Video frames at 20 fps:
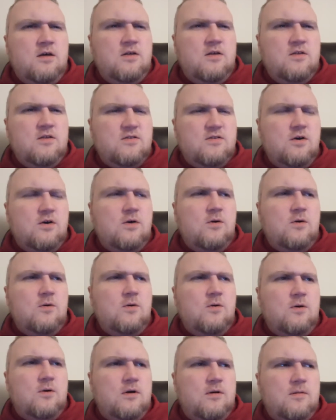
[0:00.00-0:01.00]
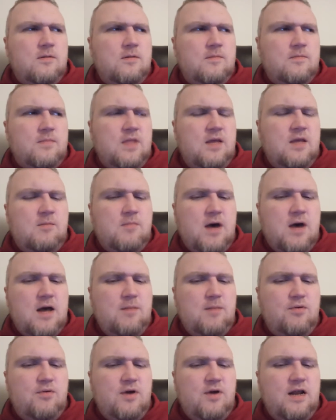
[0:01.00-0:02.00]
So in my
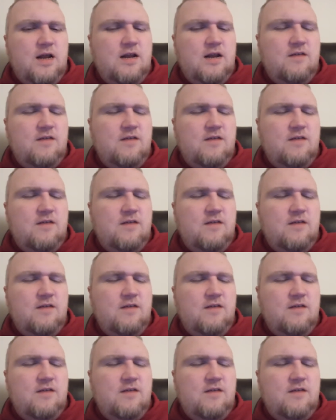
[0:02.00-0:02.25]
brain,